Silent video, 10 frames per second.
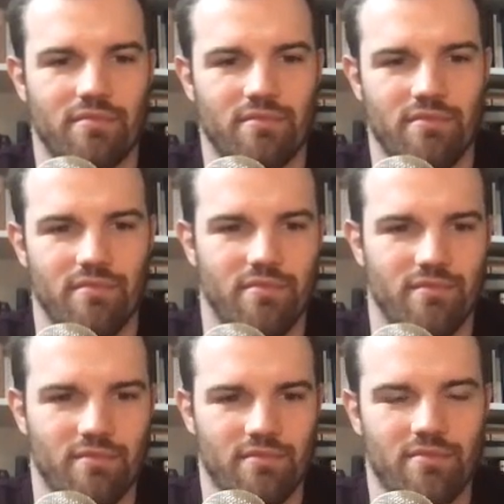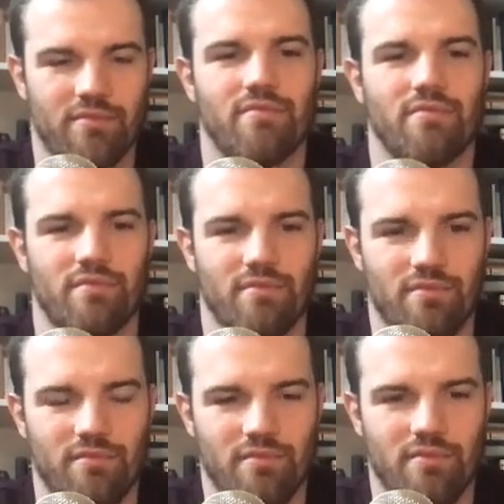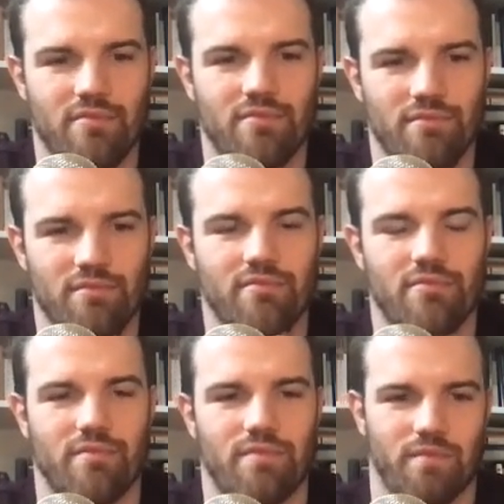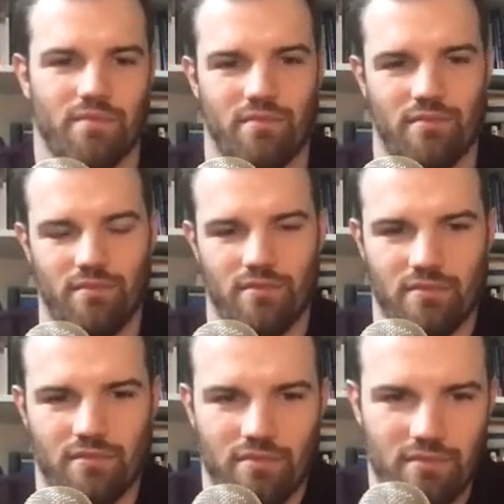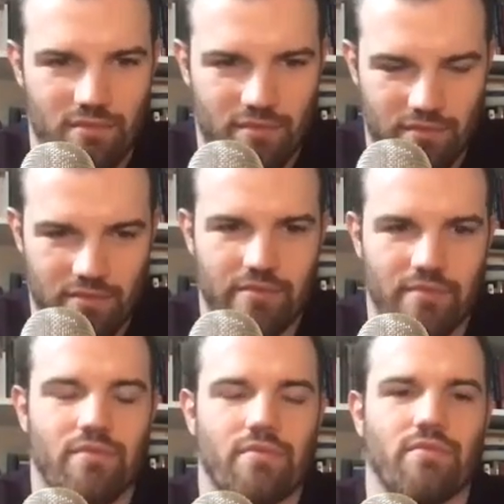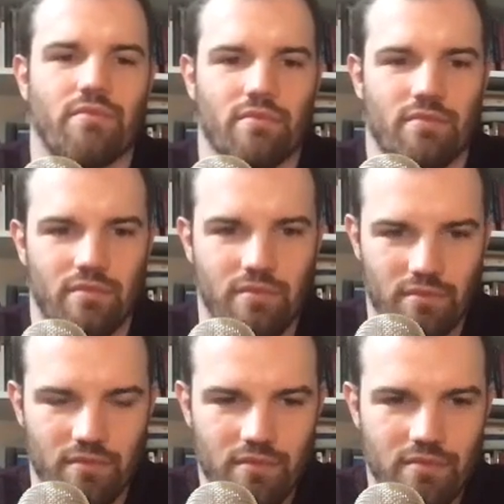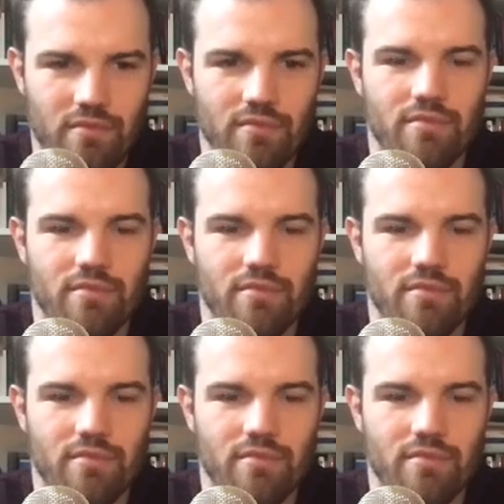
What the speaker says: (not speaking)